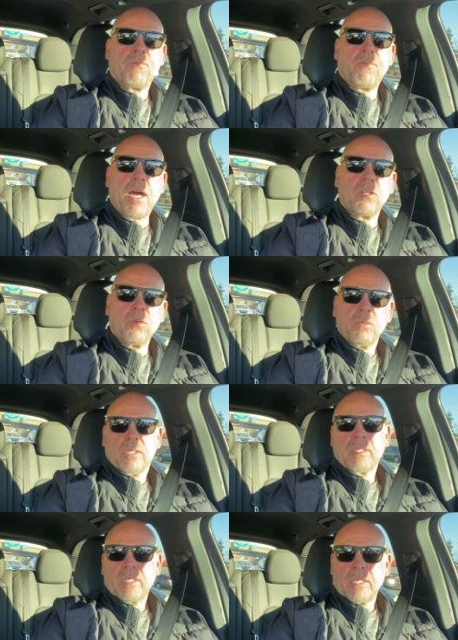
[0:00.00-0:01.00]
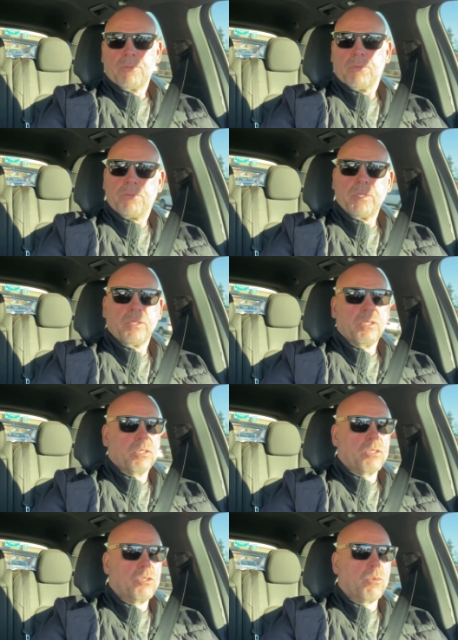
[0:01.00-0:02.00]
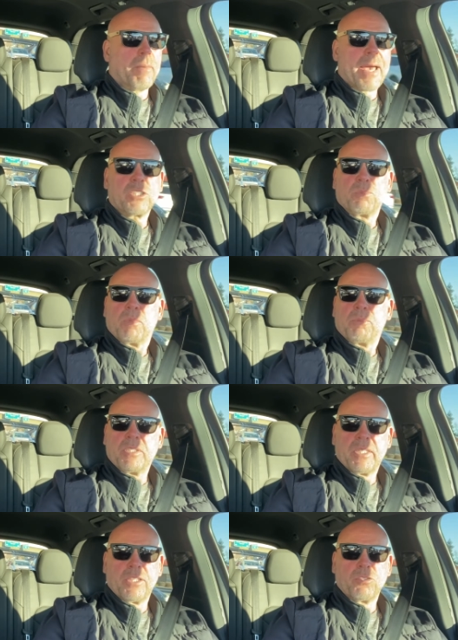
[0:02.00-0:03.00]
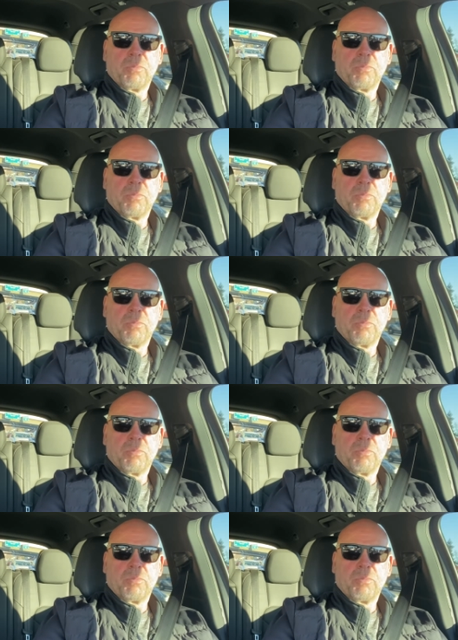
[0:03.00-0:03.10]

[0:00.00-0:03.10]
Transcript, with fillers: Follow and fulfill your maximum potential.